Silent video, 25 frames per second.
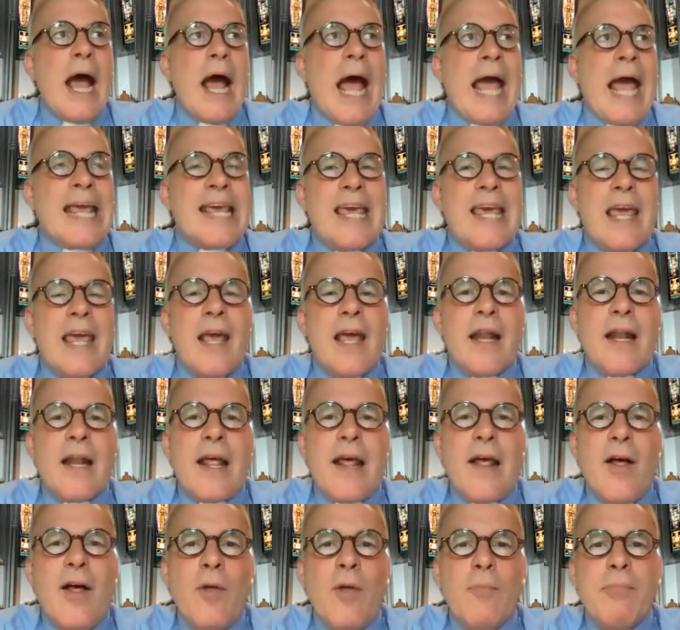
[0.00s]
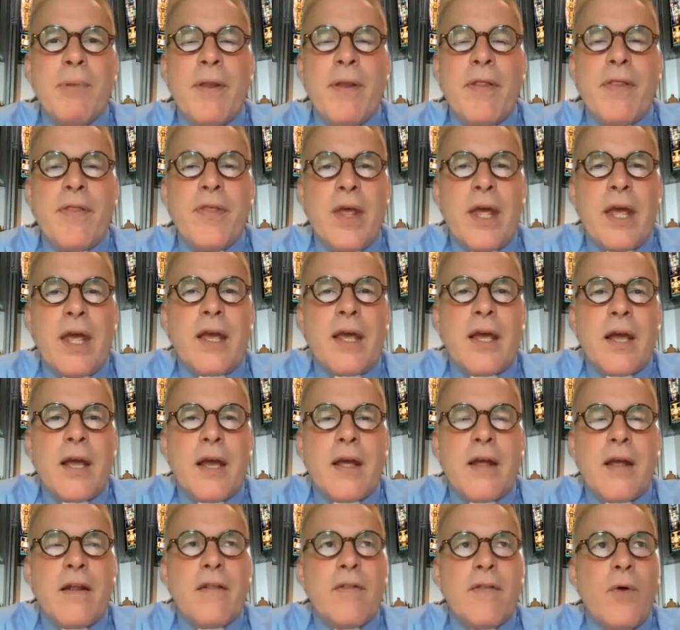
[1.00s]
I can't help but
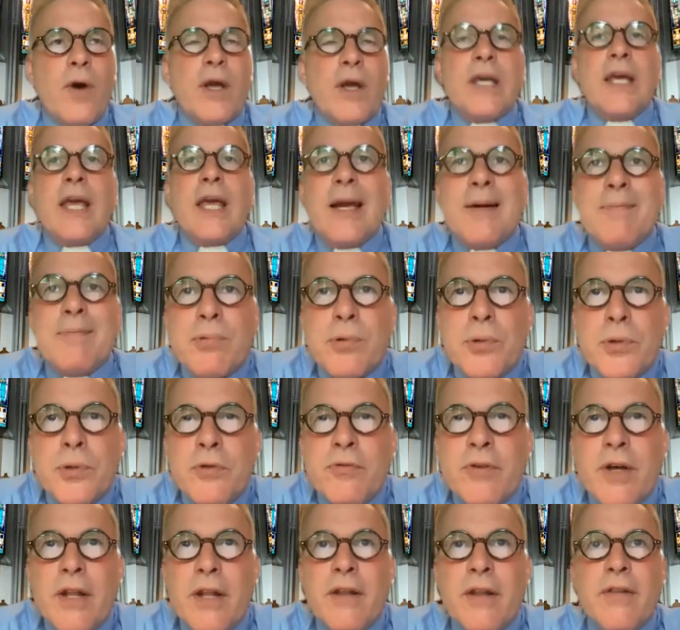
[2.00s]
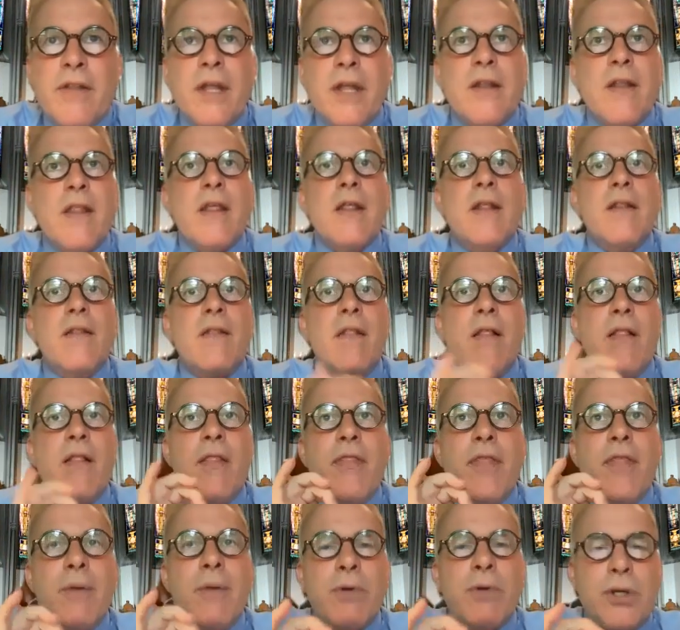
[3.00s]
think, though I can't prove it, that
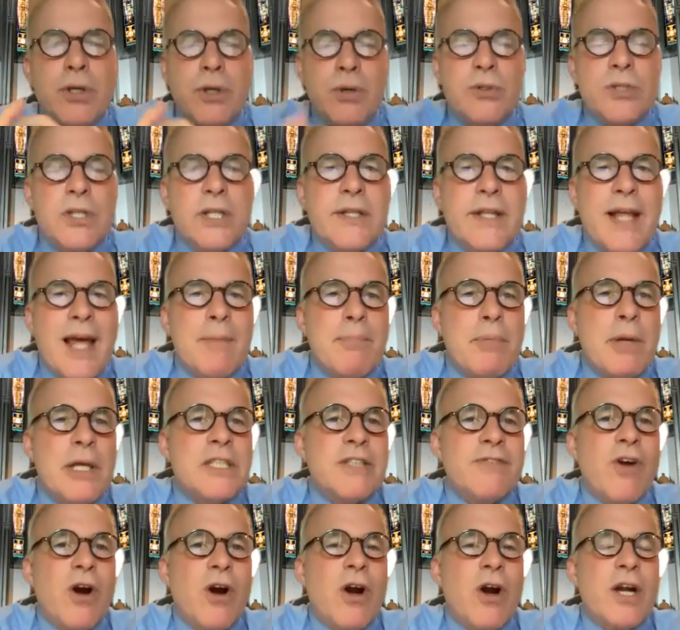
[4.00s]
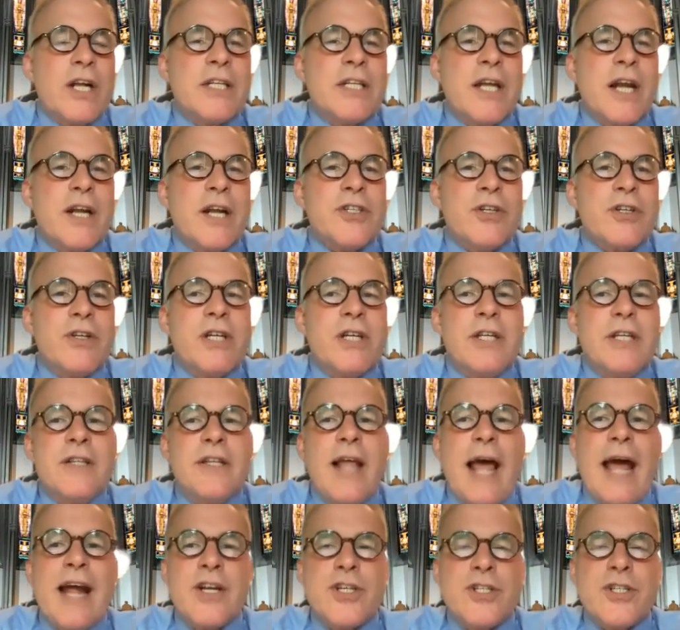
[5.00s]
they were using that piece of architecture in
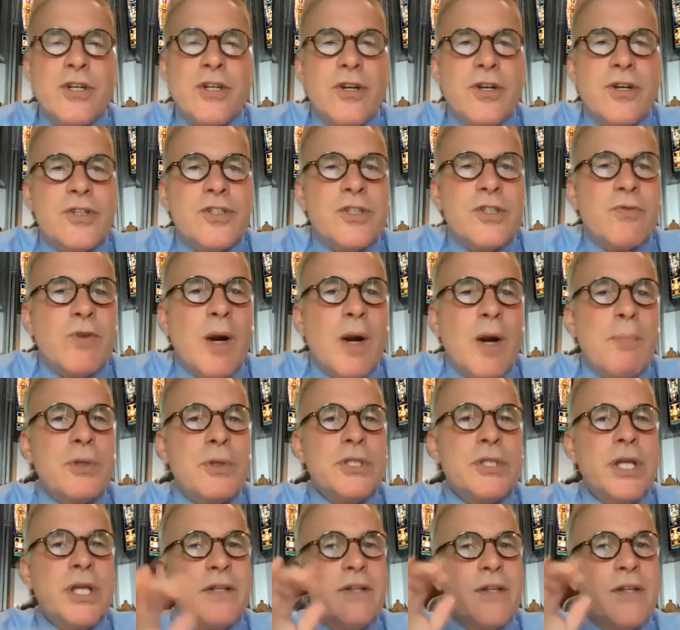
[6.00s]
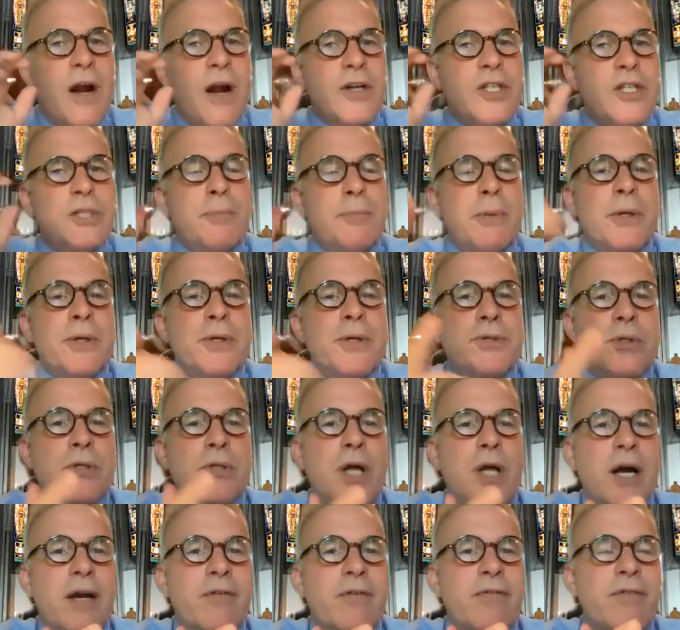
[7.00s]
that church to represent our spiritual
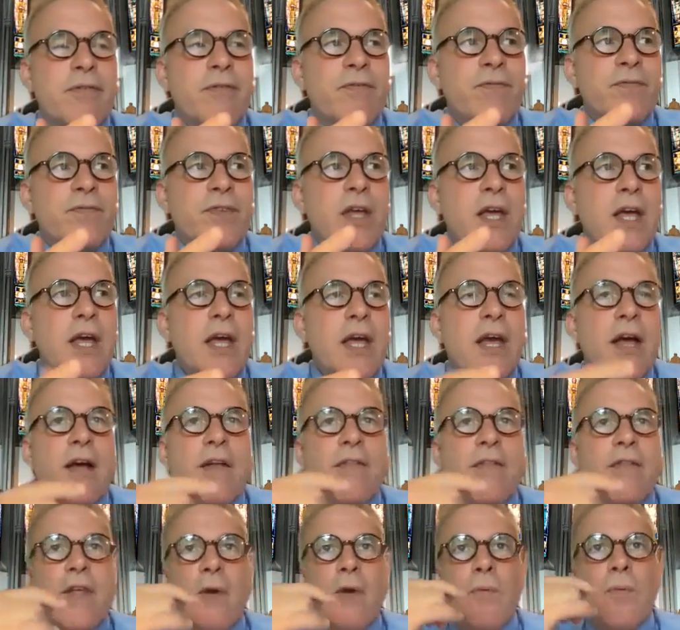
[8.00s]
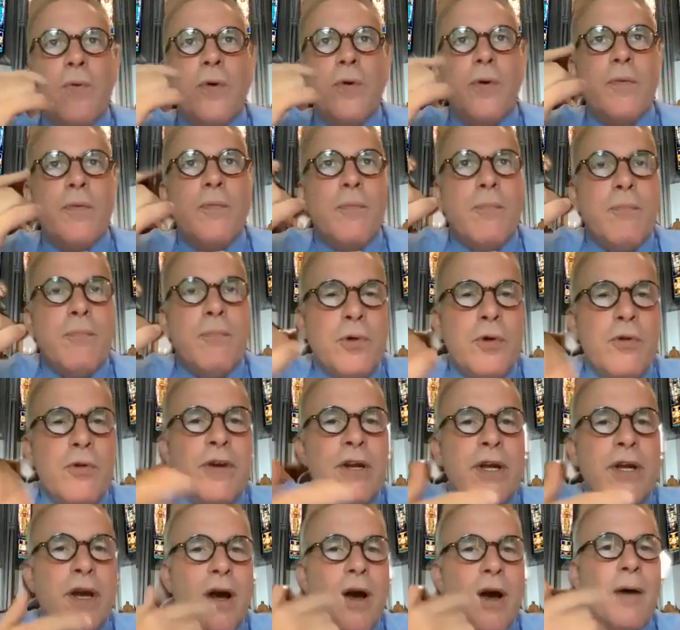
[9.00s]
life, that we're
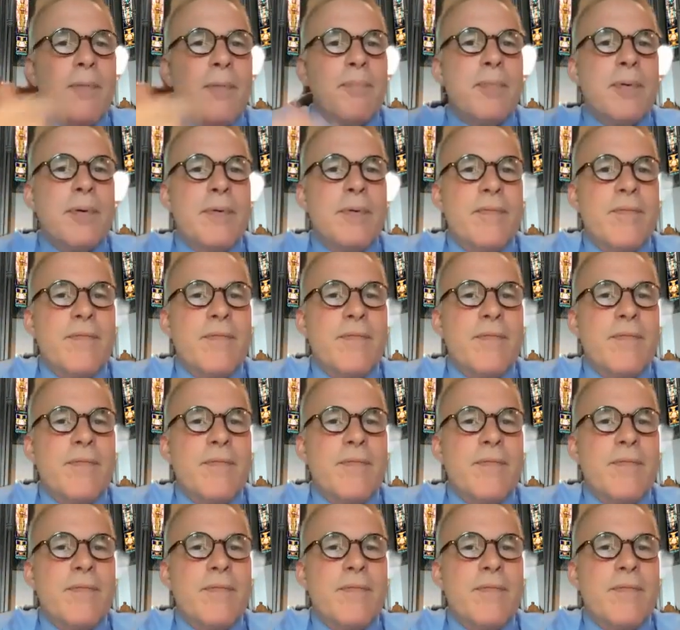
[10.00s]
moving up